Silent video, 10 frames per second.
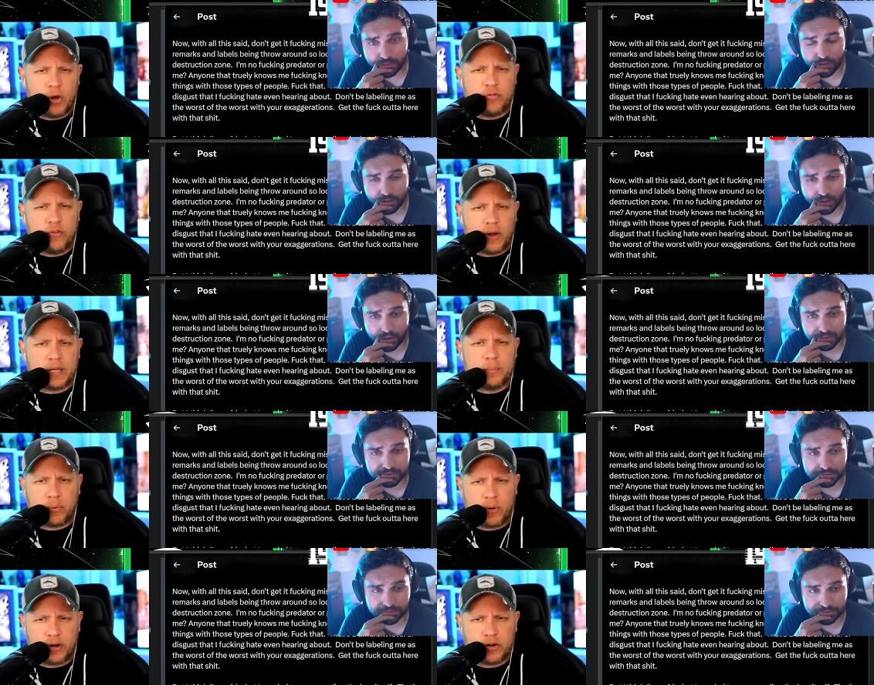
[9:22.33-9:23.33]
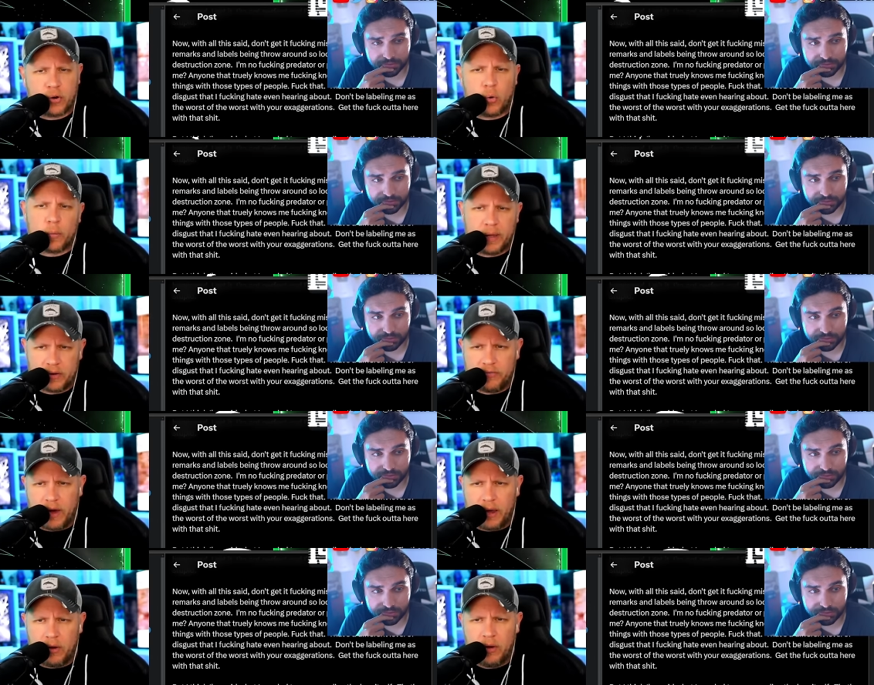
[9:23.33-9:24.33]
Speaker 1: no fucking predator or
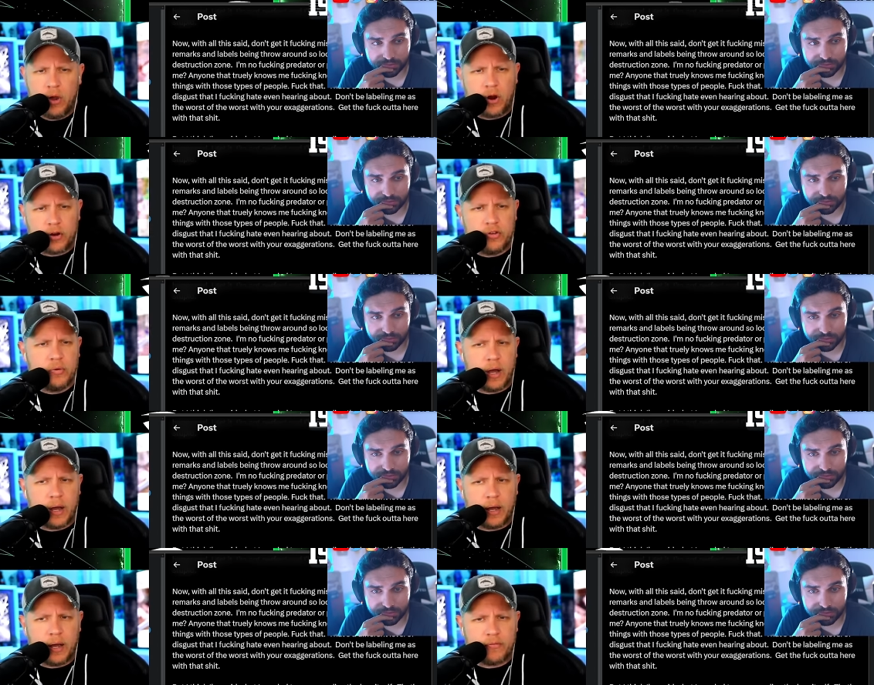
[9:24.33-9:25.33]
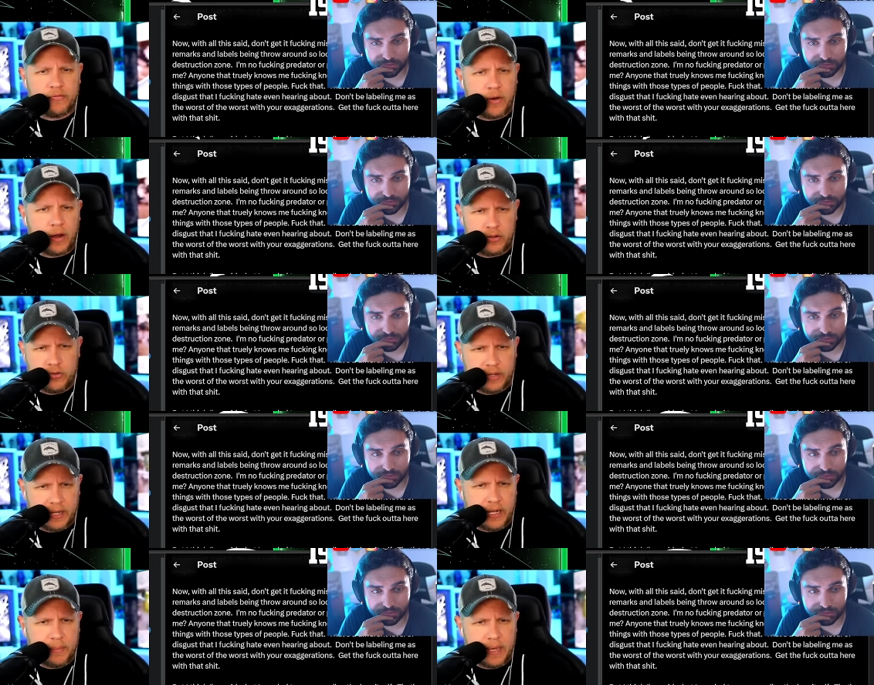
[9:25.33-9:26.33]
pedophile. Are you, uh, fu are you
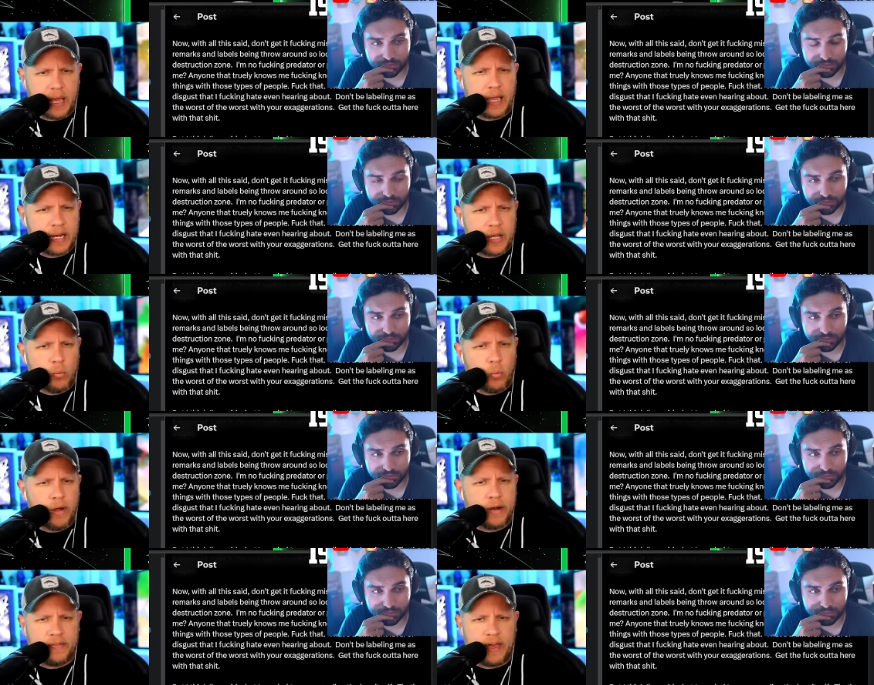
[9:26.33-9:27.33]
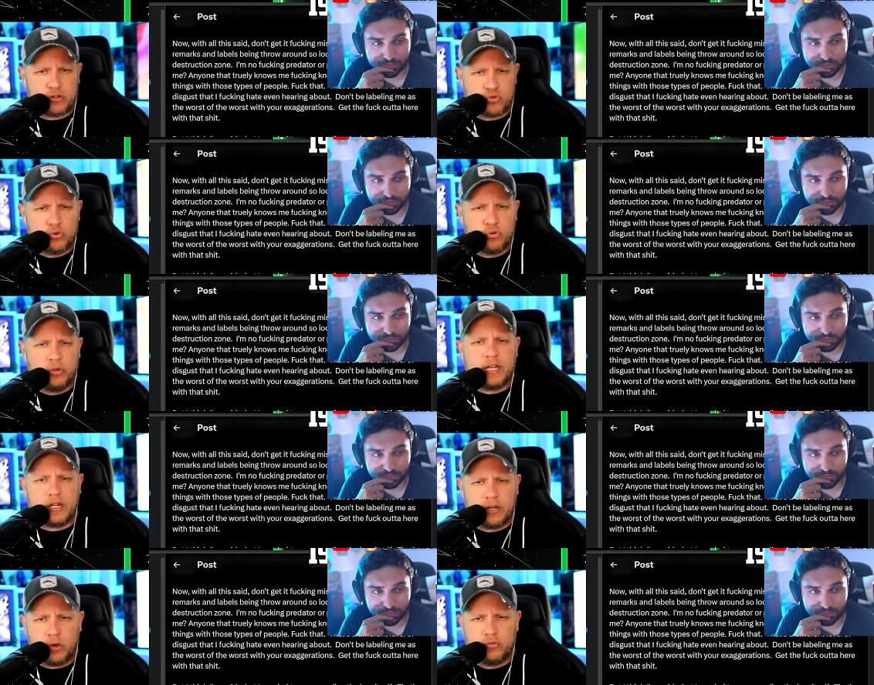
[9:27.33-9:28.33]
kidding me? Anyone that truly
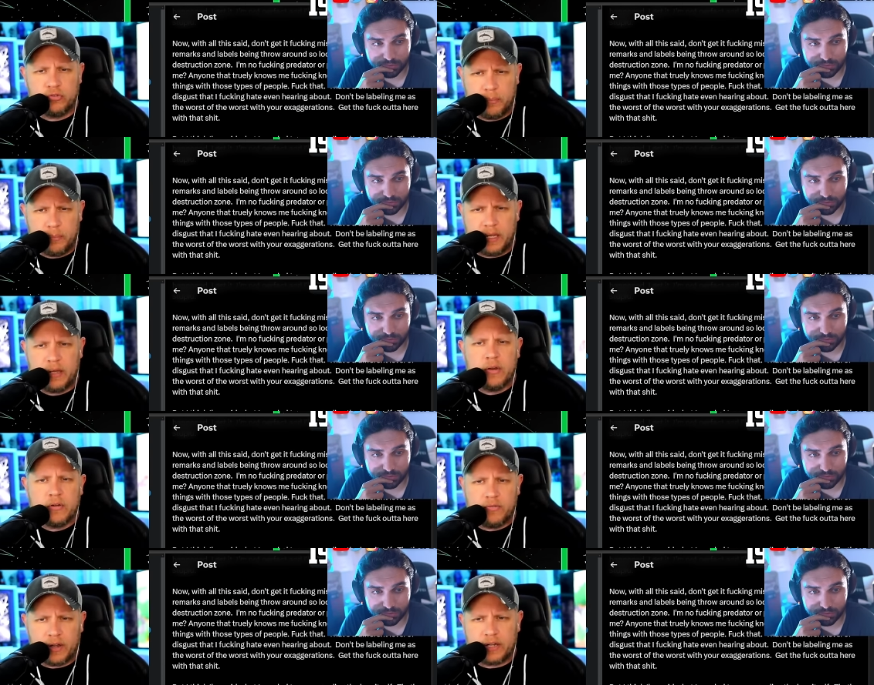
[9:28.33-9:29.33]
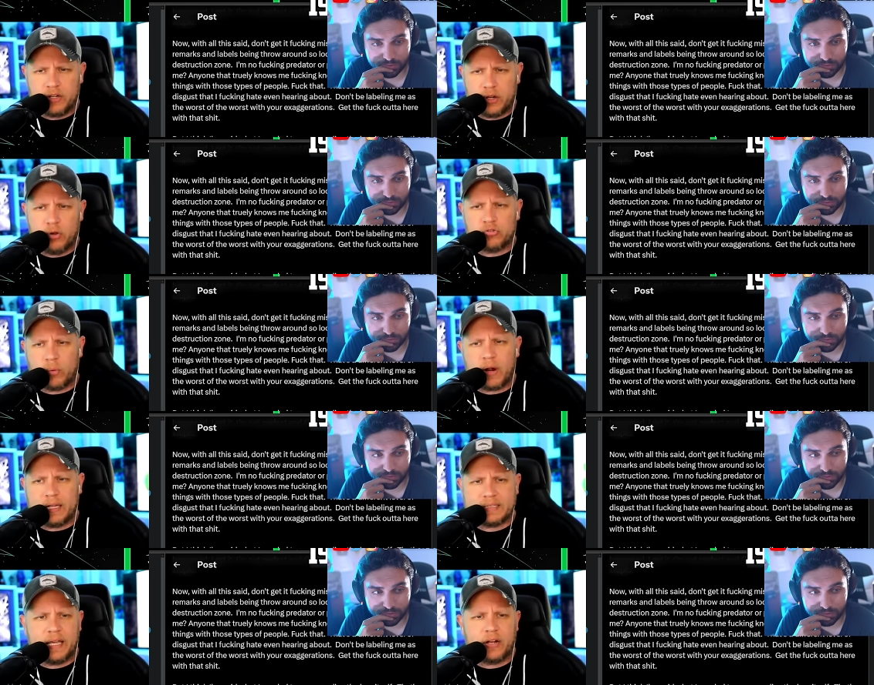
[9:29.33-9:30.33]
knows me fucking knows where
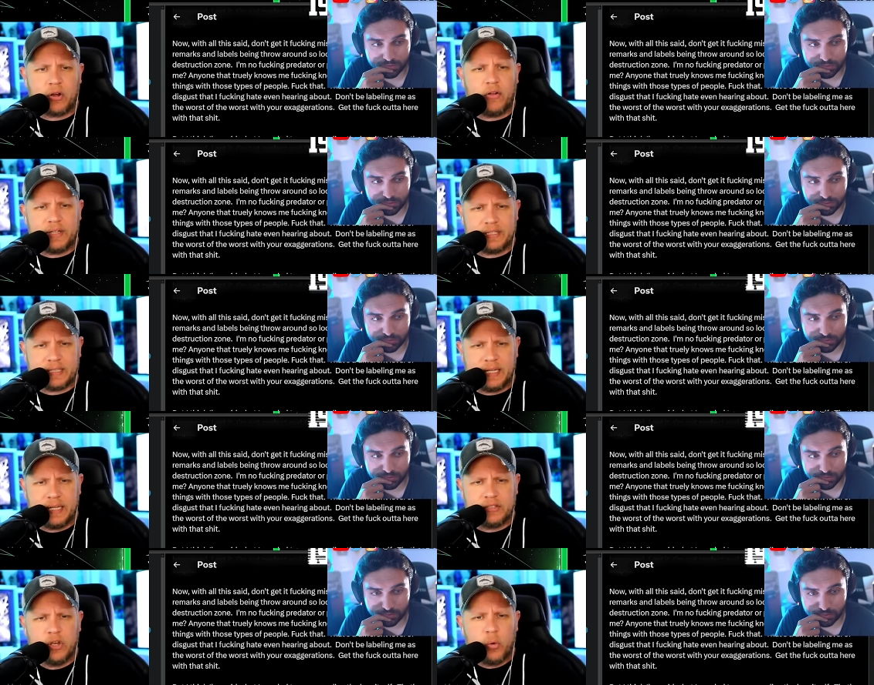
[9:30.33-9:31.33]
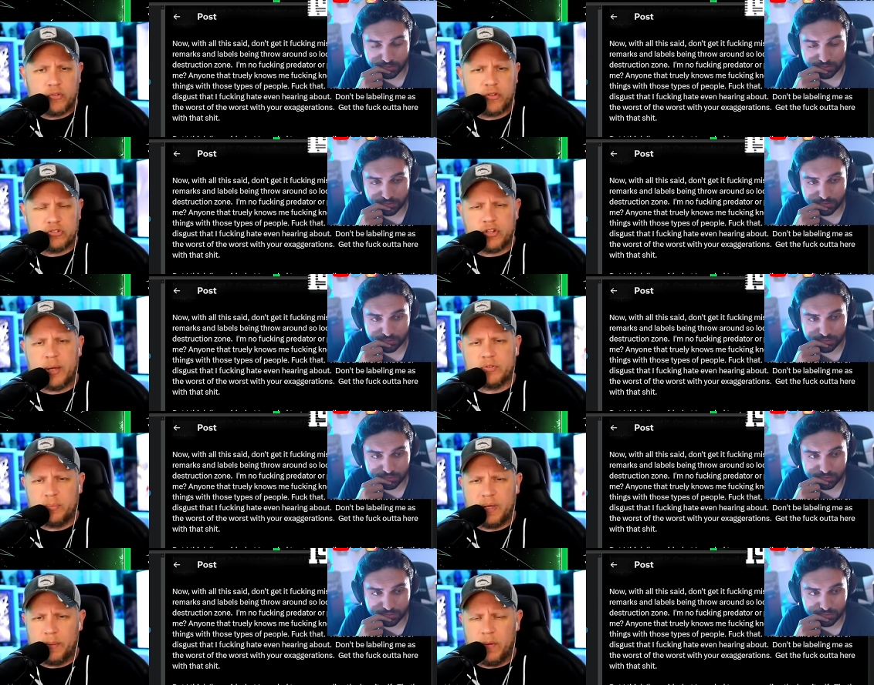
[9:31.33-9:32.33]
I stand on these things with those types of
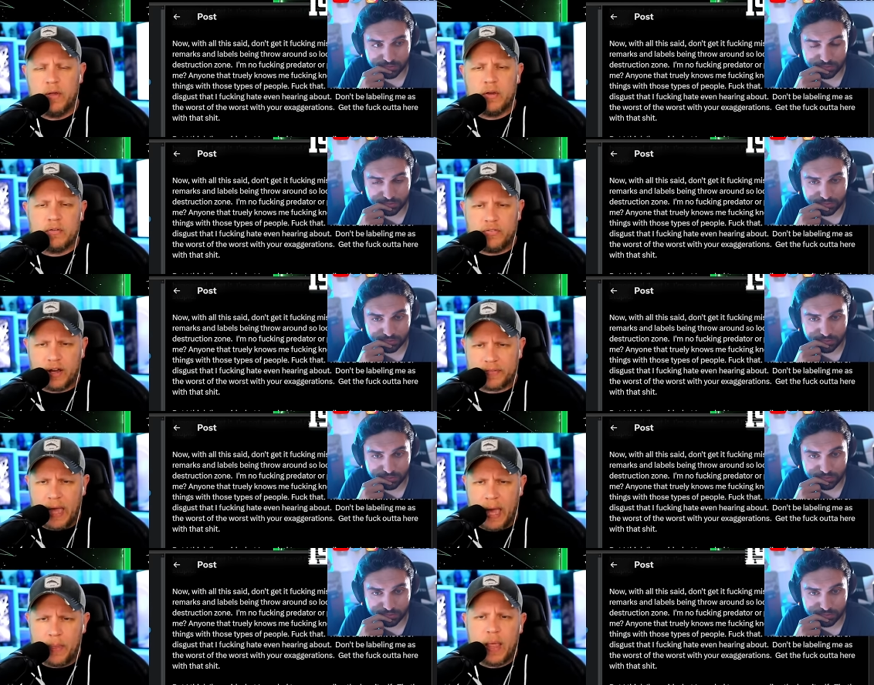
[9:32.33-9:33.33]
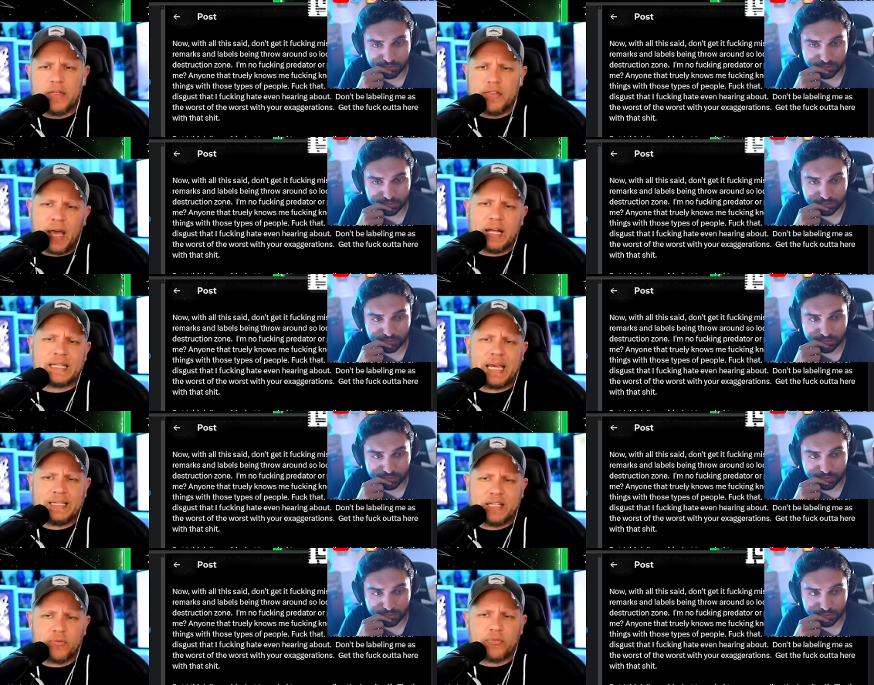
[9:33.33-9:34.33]
people. Fuck that. That's a
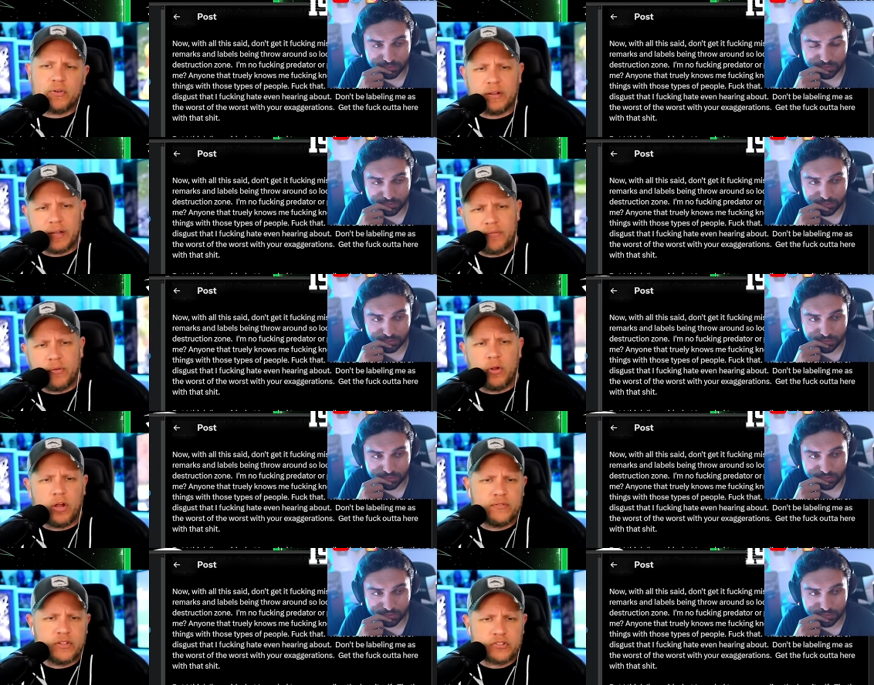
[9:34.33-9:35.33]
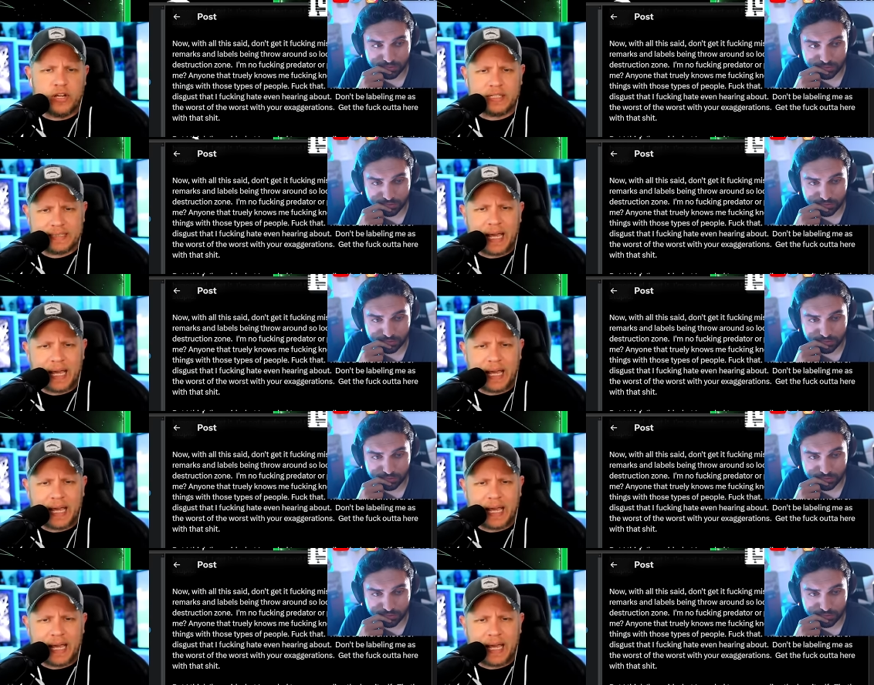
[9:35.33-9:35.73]
different level of disgust